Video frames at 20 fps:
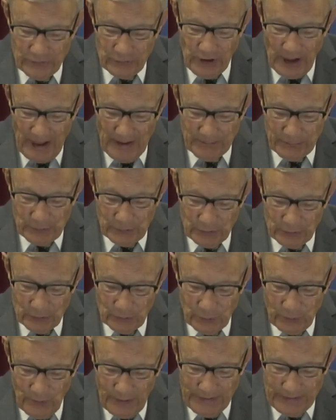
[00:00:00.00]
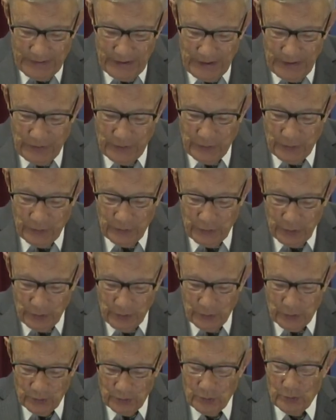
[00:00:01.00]
Chapter
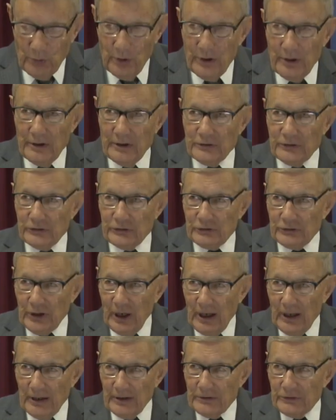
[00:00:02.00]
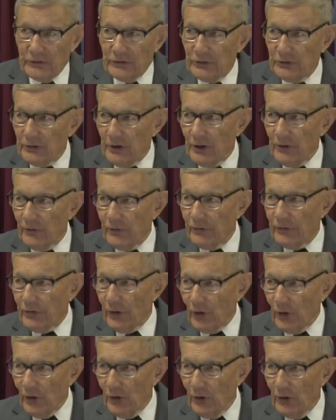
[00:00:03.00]
22 starts the
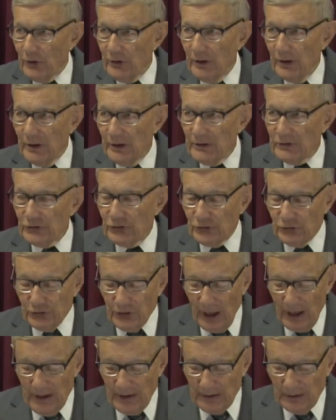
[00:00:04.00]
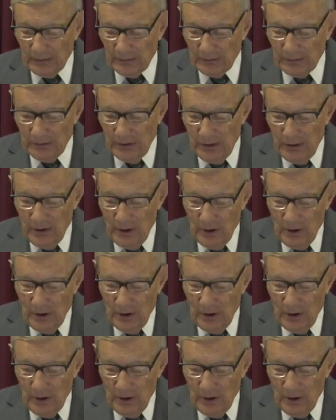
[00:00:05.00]
third cycle,